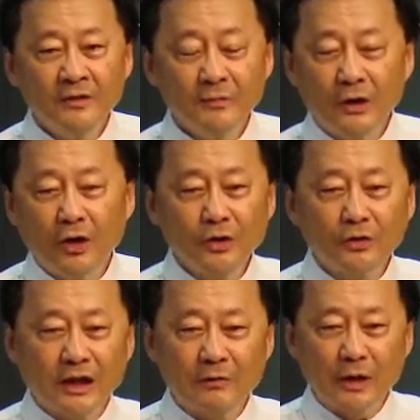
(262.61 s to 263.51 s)
We all
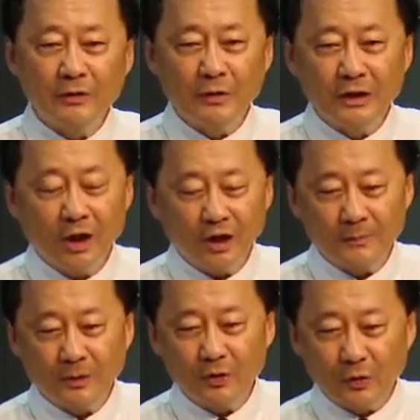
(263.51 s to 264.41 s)
know that when we talk
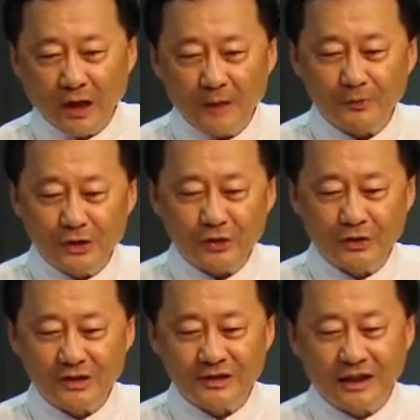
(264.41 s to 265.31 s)
about
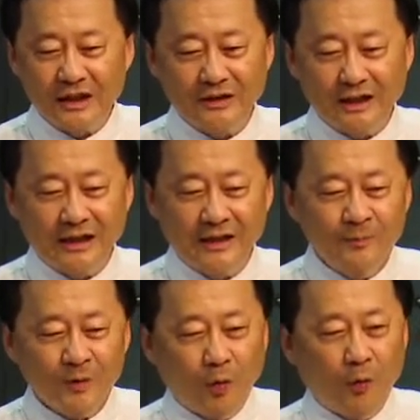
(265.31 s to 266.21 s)
collaborations, they
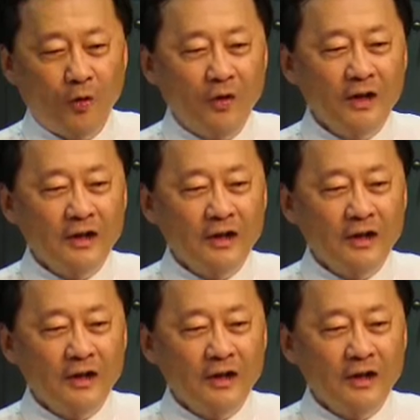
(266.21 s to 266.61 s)
all